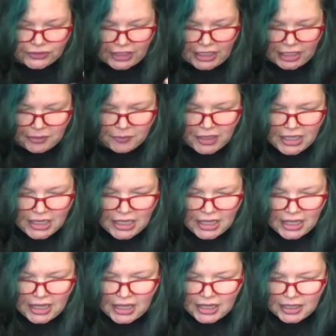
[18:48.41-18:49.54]
game
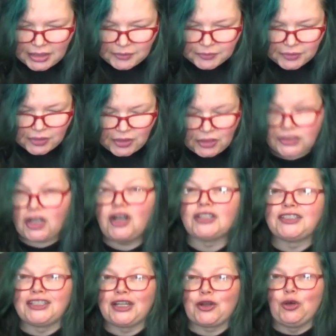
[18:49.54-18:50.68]
called A
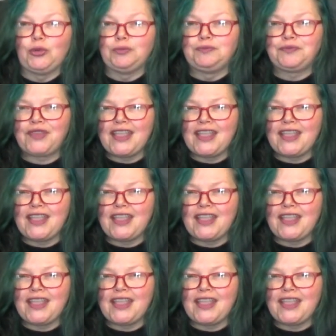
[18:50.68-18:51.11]
Haunting at Home.